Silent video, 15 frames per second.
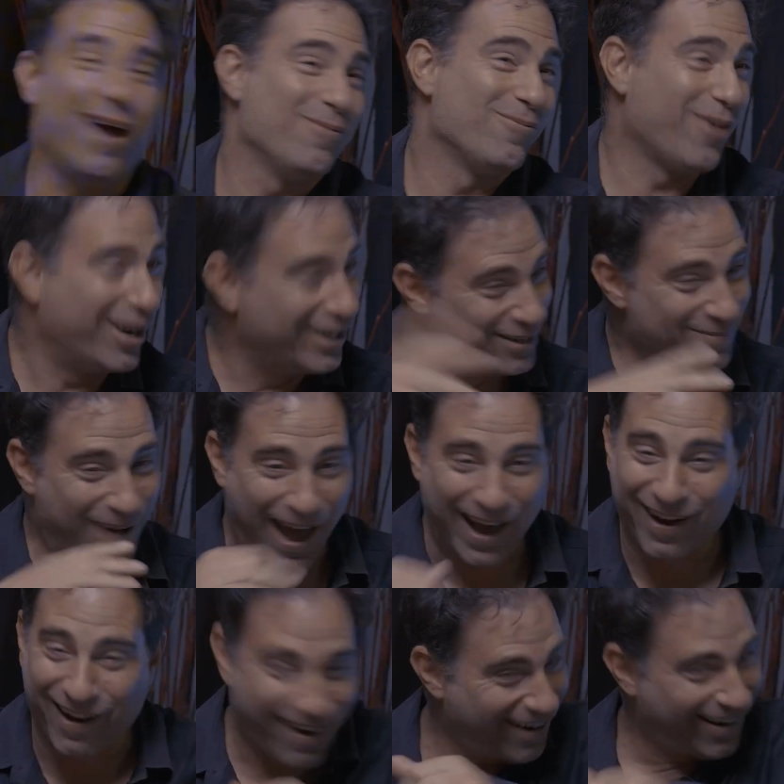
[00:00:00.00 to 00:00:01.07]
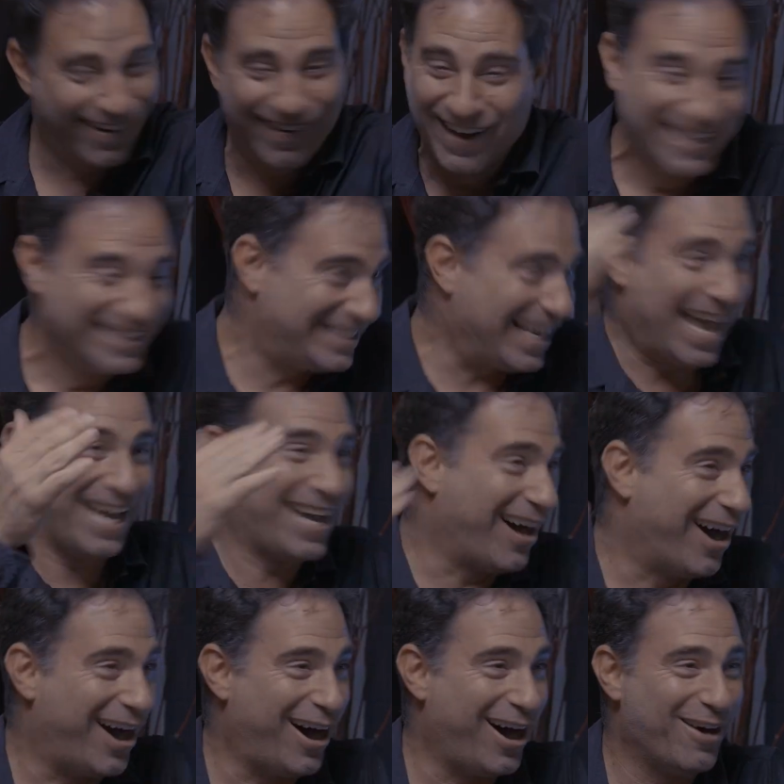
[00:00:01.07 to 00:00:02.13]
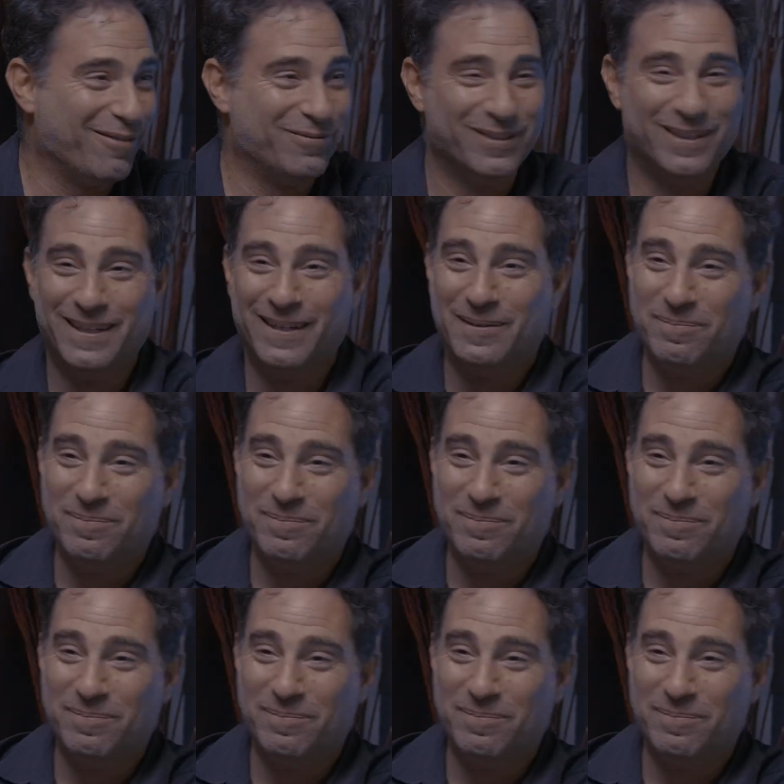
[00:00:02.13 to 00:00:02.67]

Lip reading: I run to my car, take off.